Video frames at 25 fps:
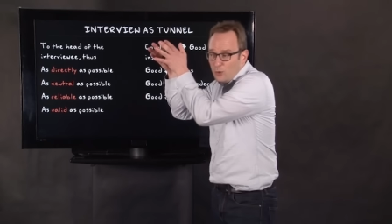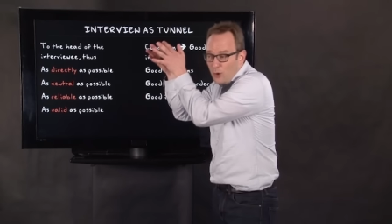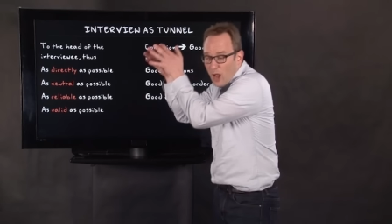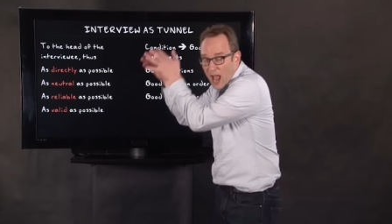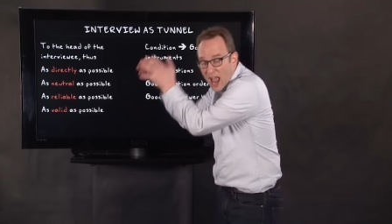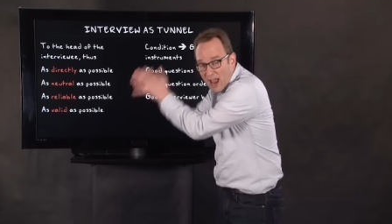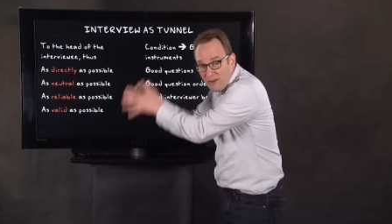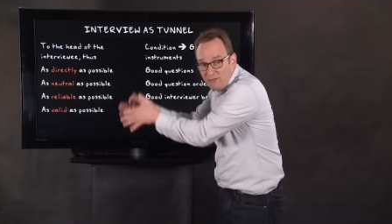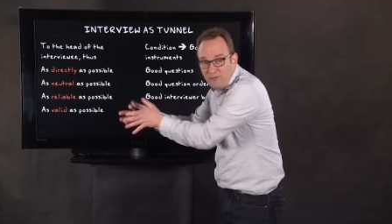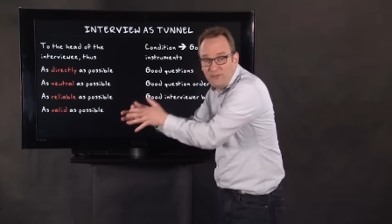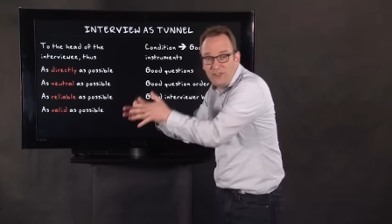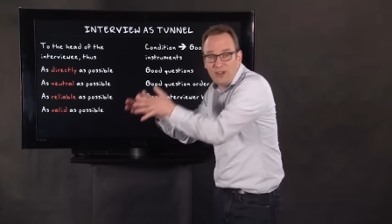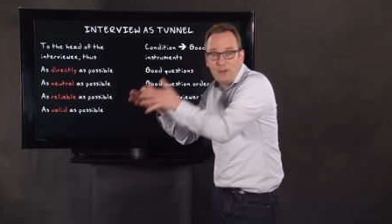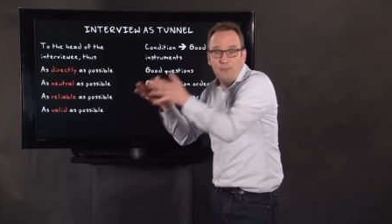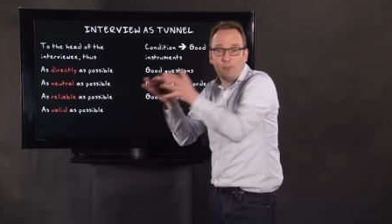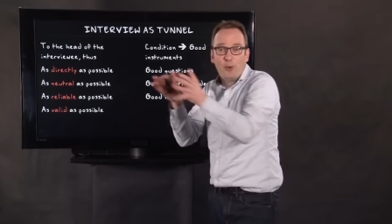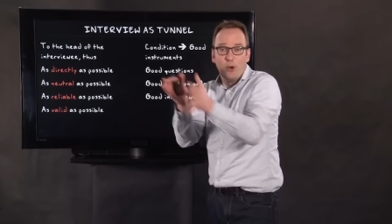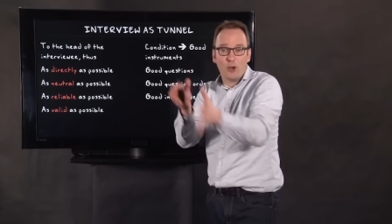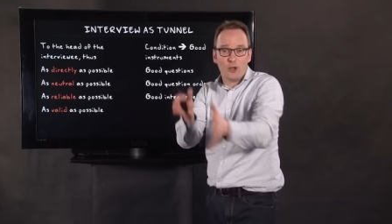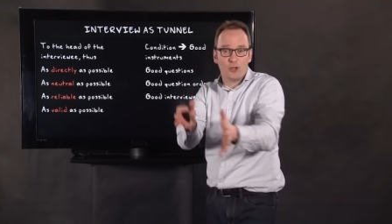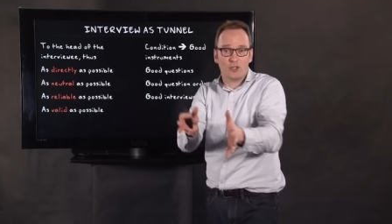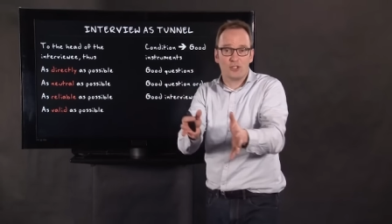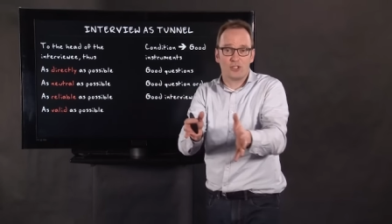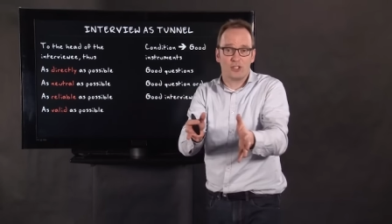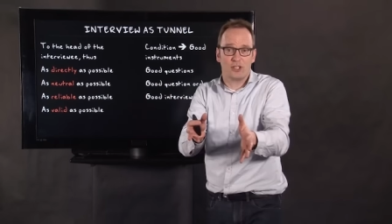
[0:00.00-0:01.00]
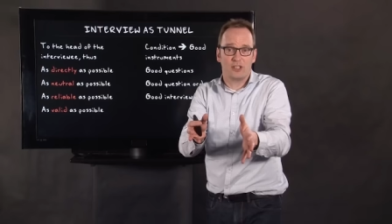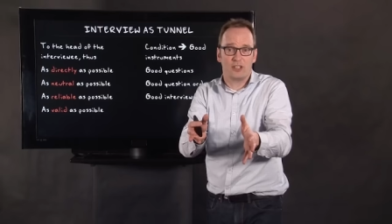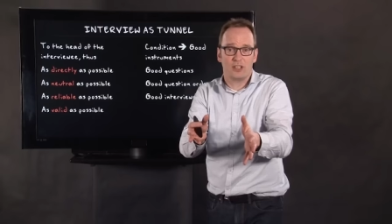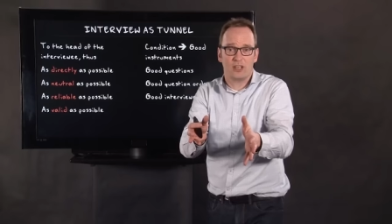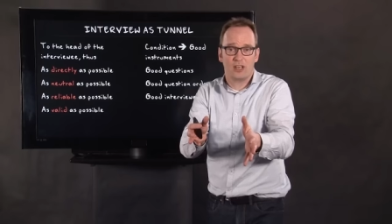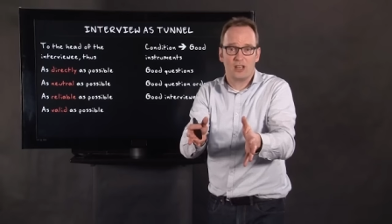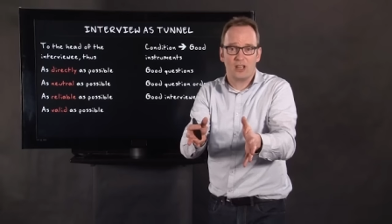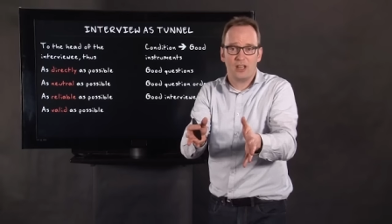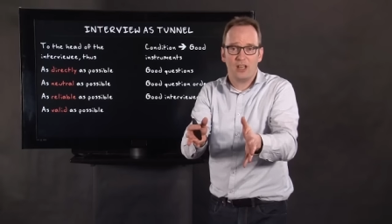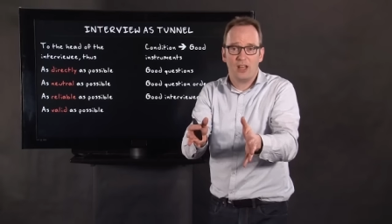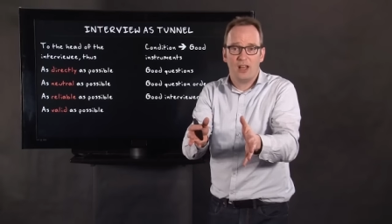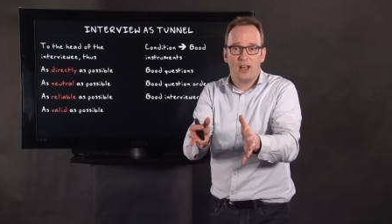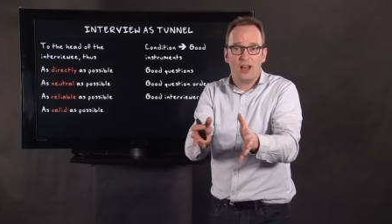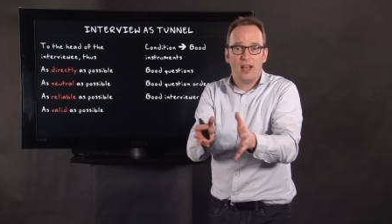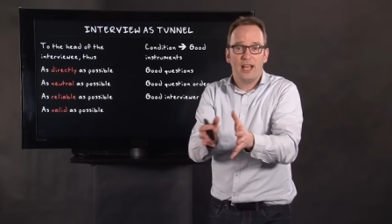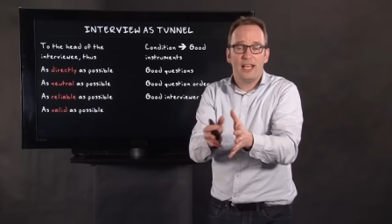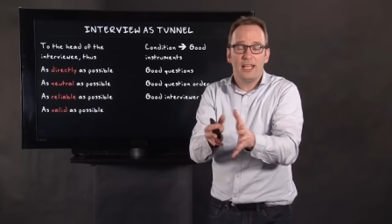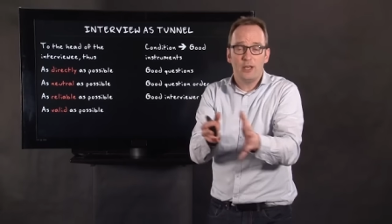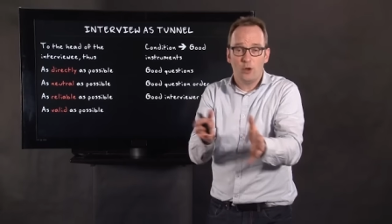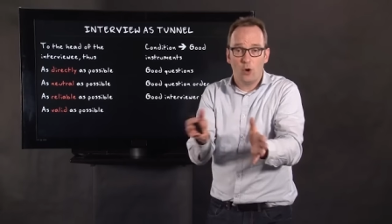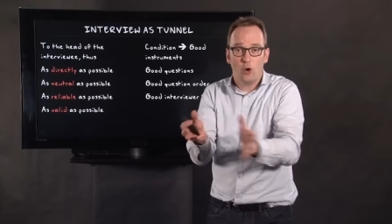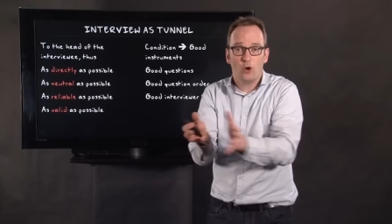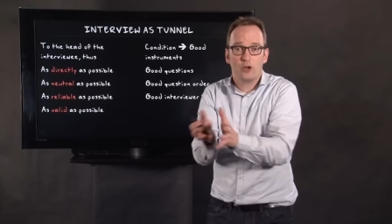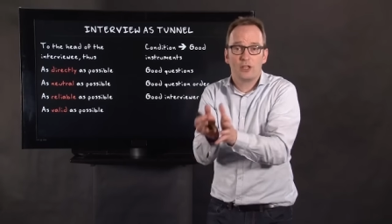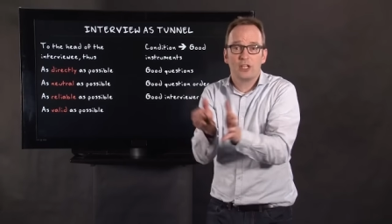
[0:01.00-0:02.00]
to every person
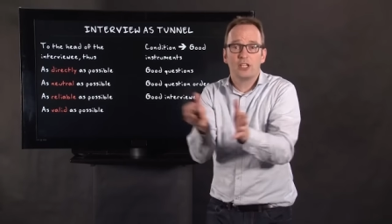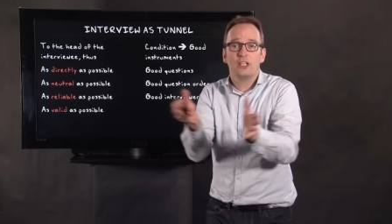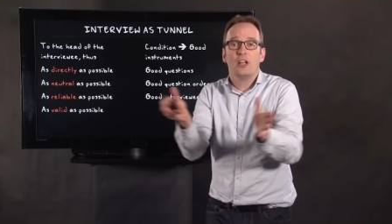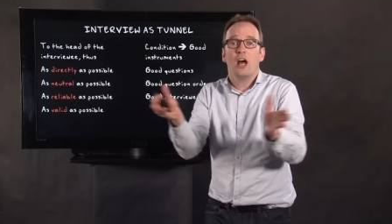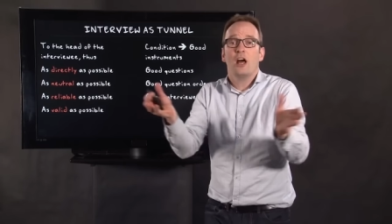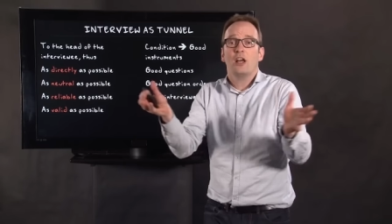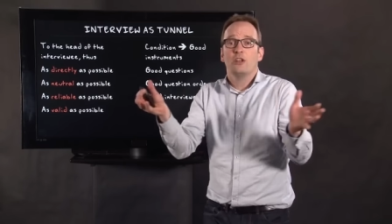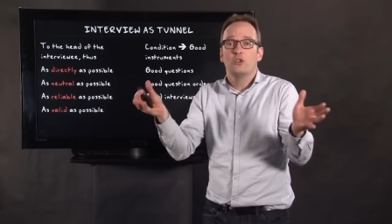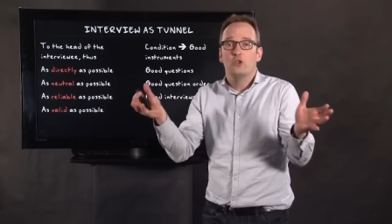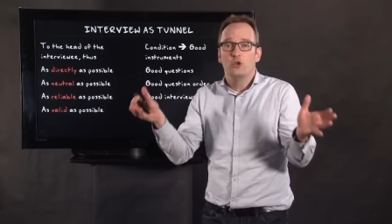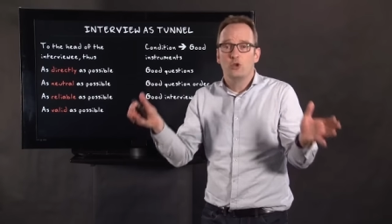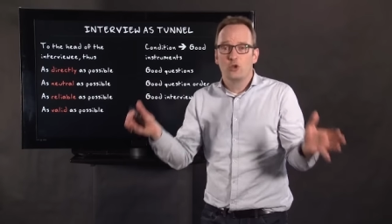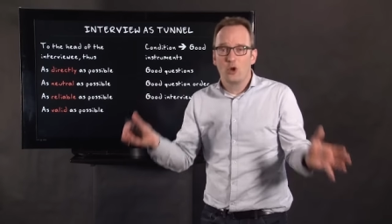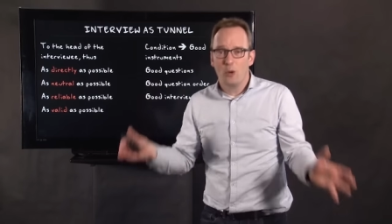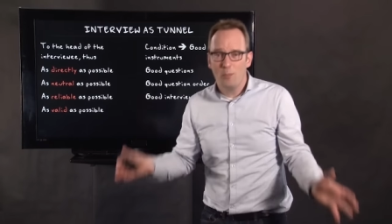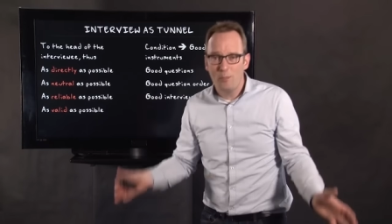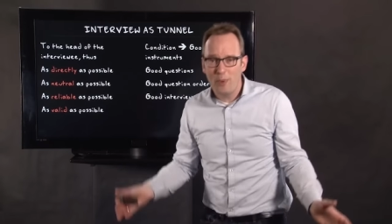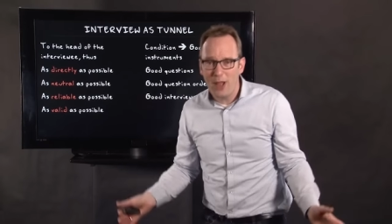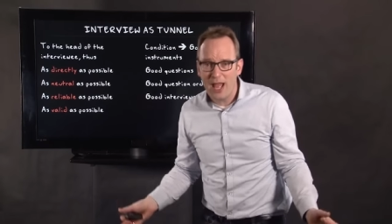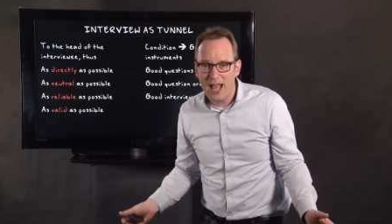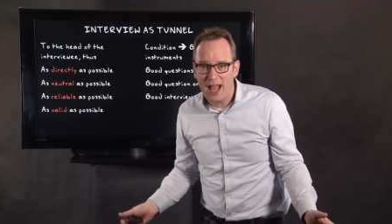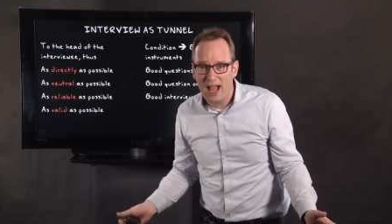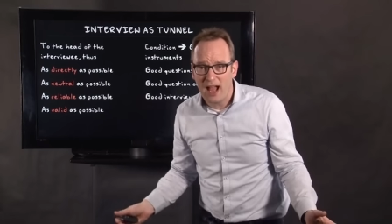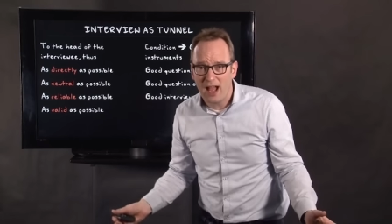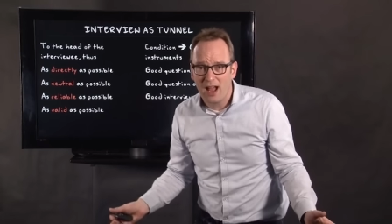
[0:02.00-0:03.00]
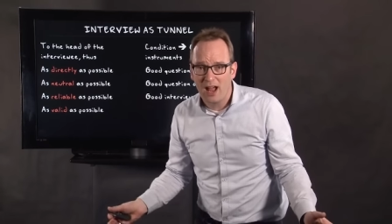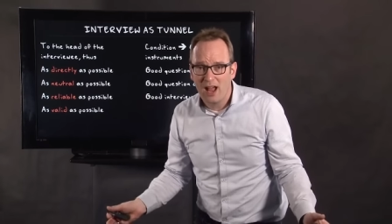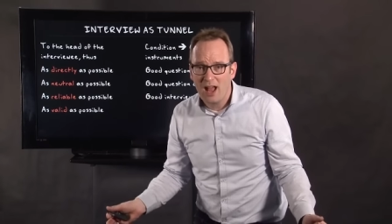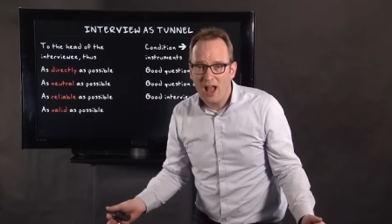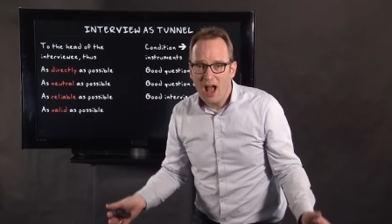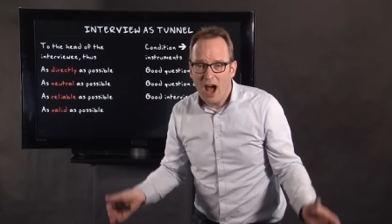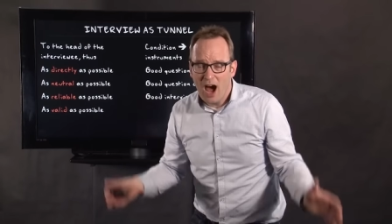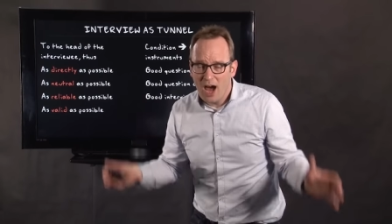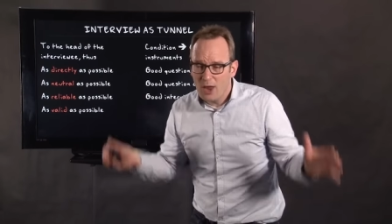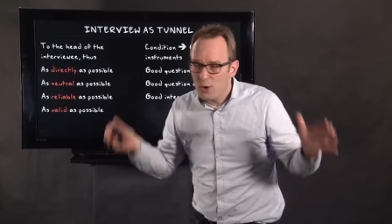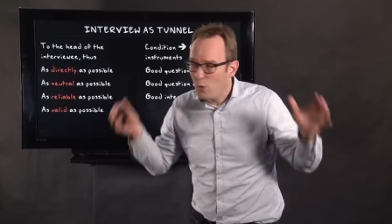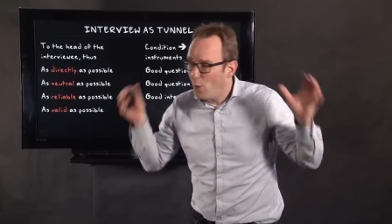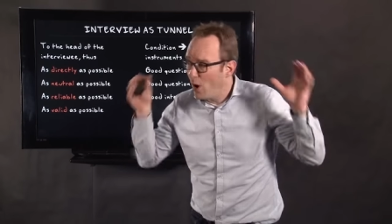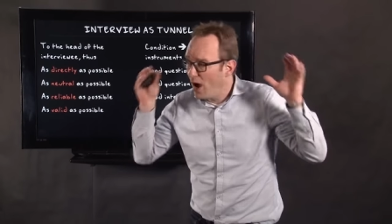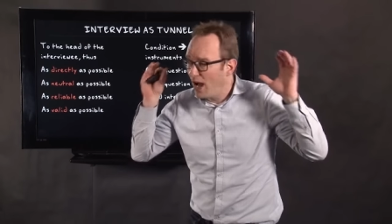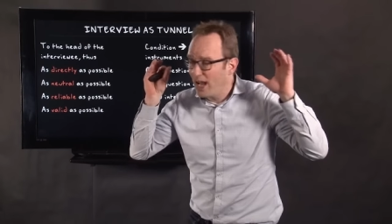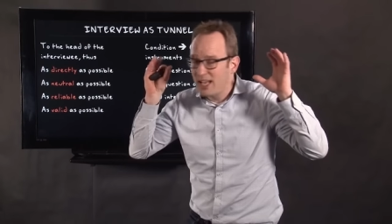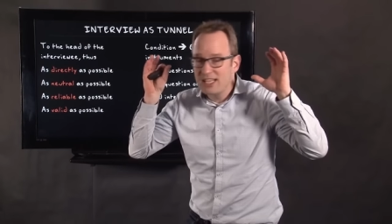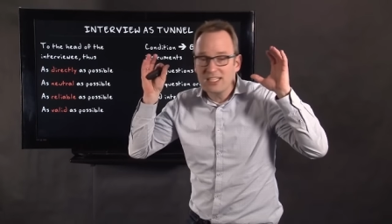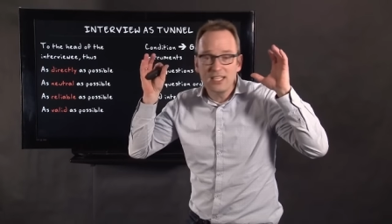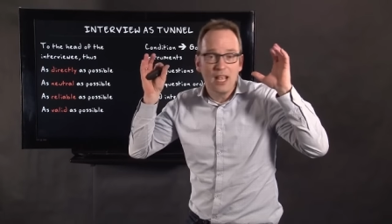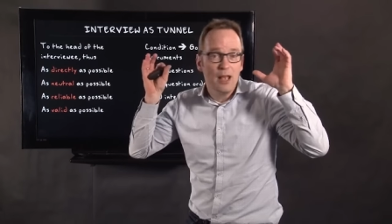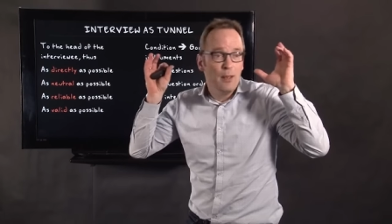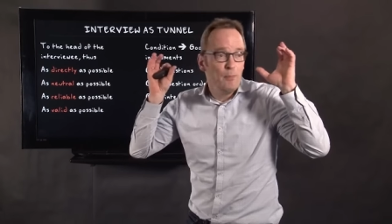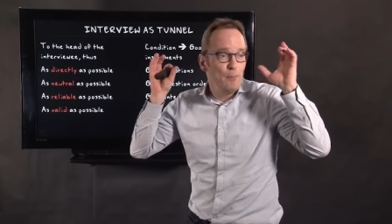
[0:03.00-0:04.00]
in order to compare.
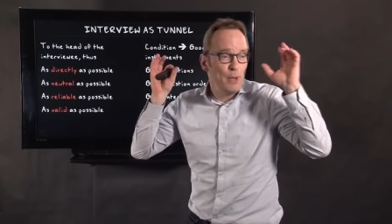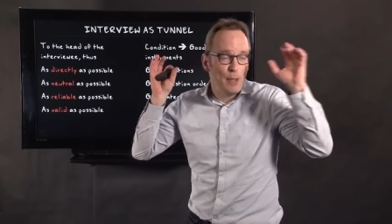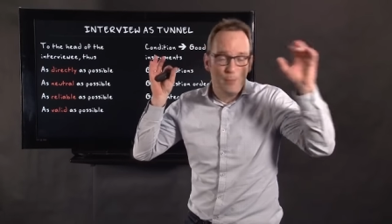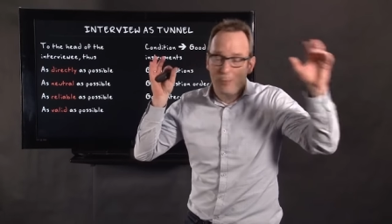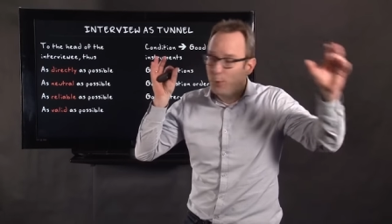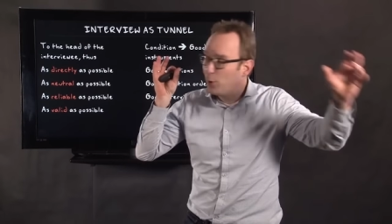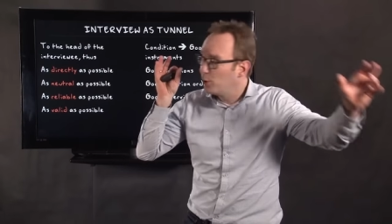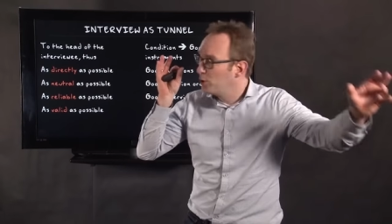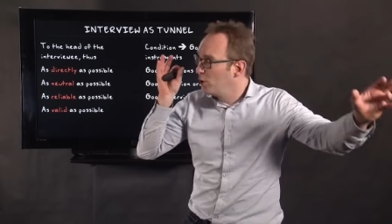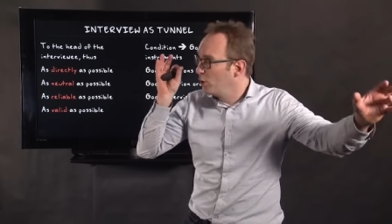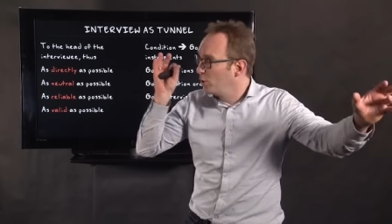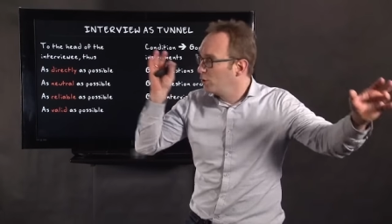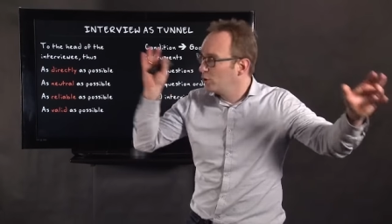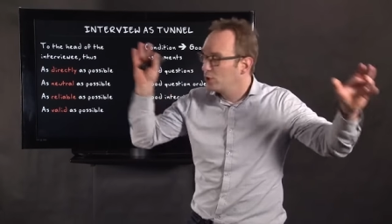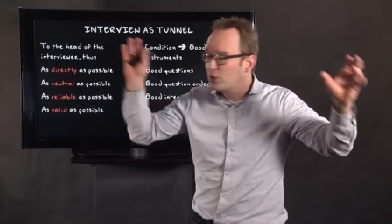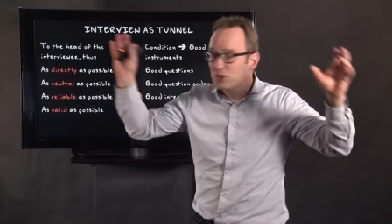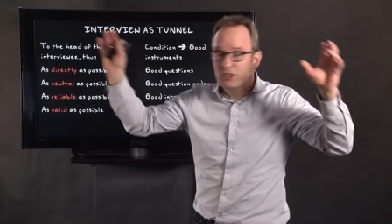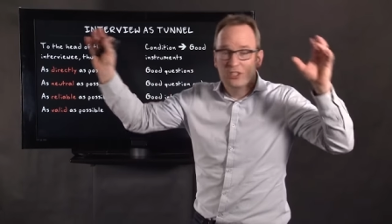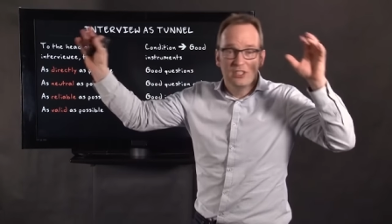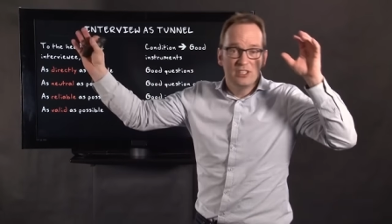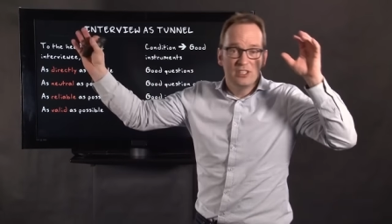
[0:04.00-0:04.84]
Otherwise, people use